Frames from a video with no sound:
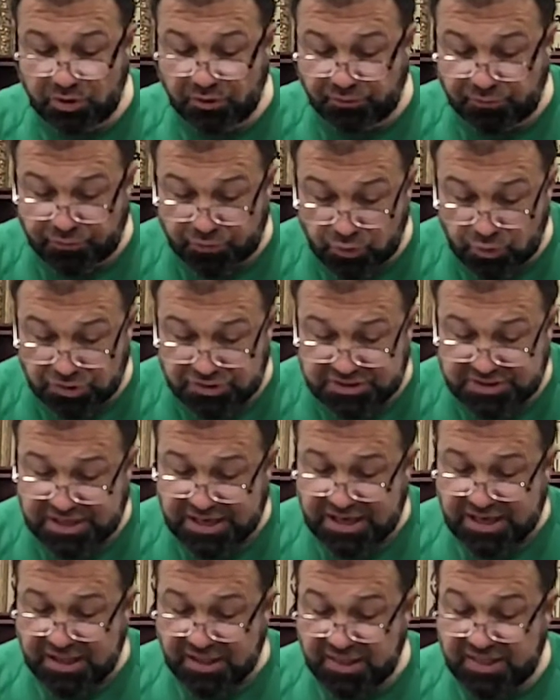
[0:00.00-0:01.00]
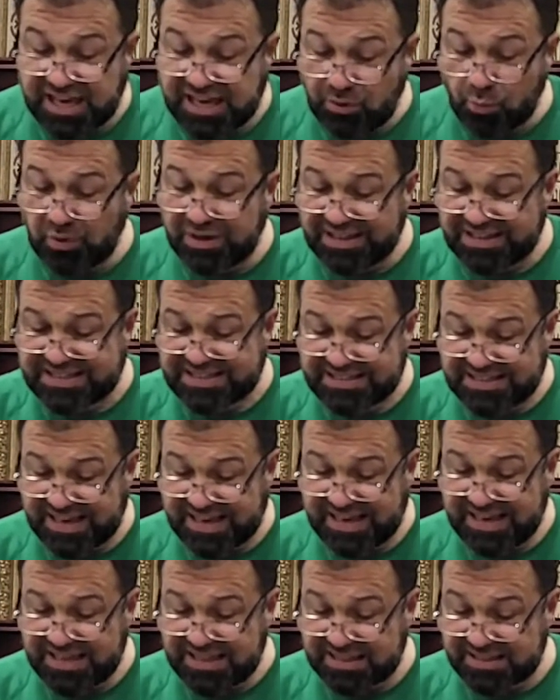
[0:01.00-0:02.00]
fruit, they will
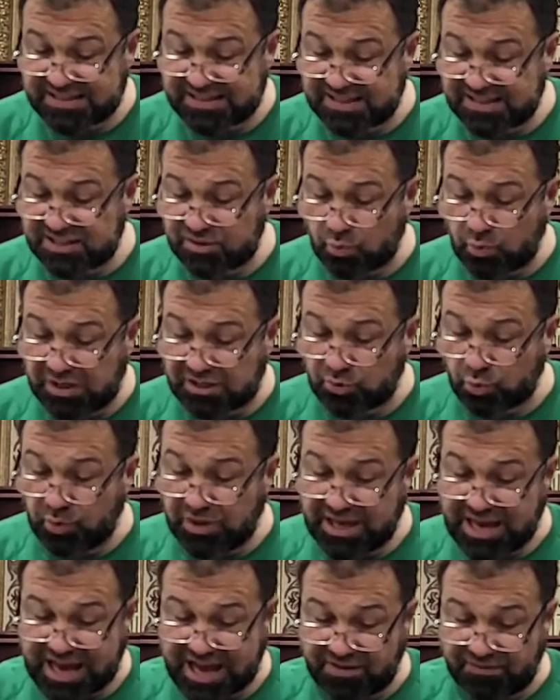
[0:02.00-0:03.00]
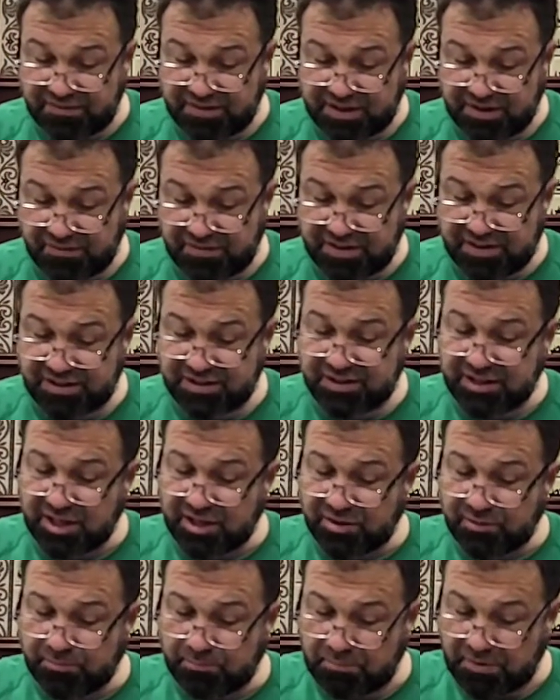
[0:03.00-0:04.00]
say, this is what we have given
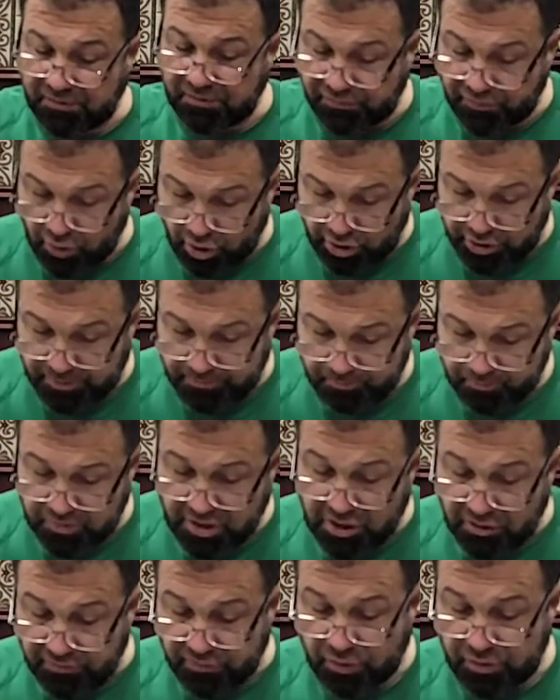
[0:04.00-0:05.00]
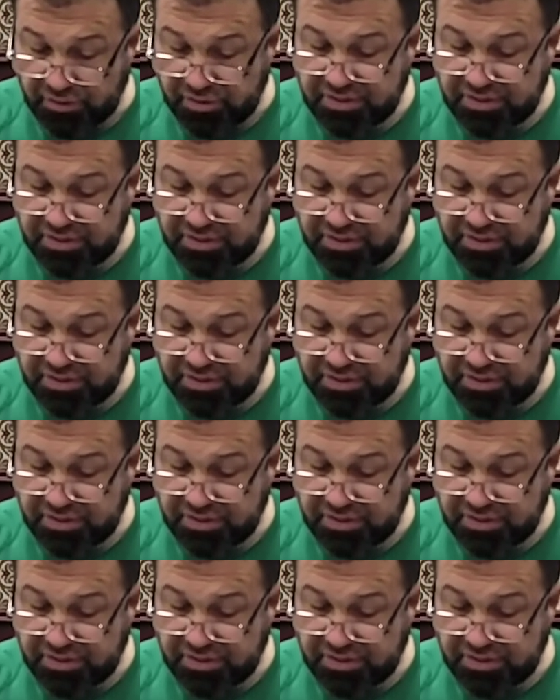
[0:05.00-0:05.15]
before. For